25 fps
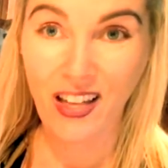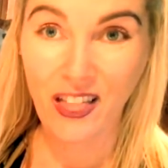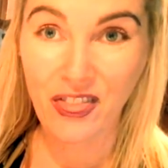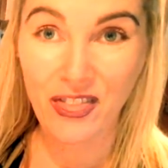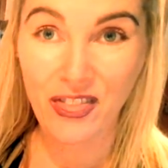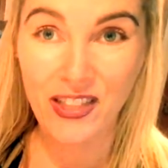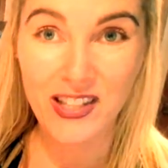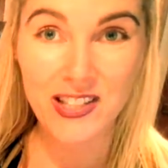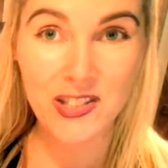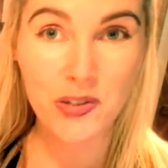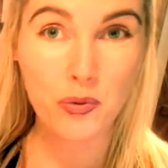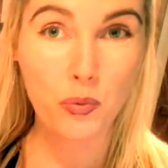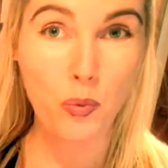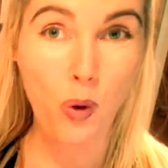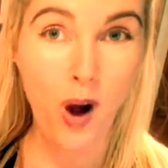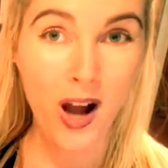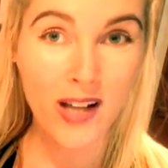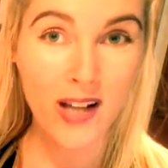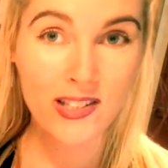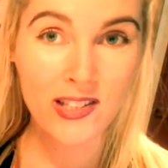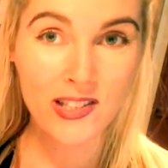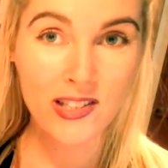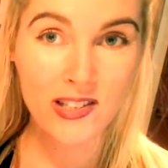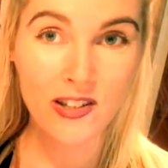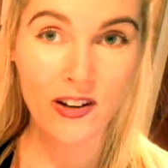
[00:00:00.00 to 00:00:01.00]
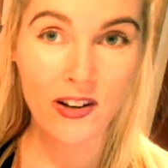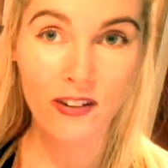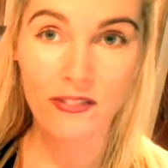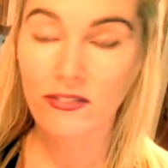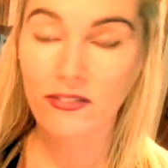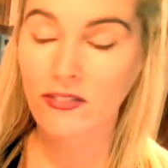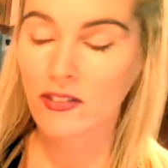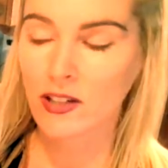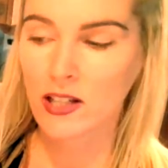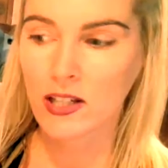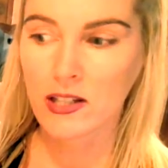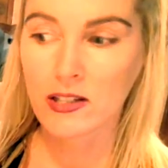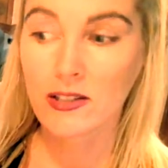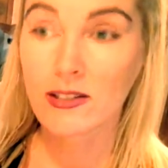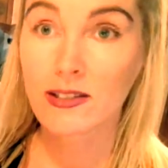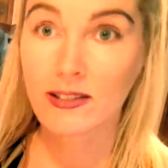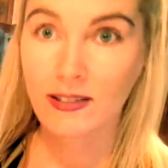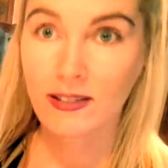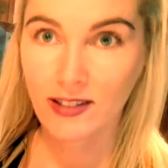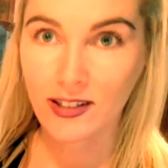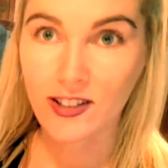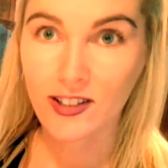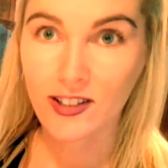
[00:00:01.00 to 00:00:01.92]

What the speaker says: this white stuff is the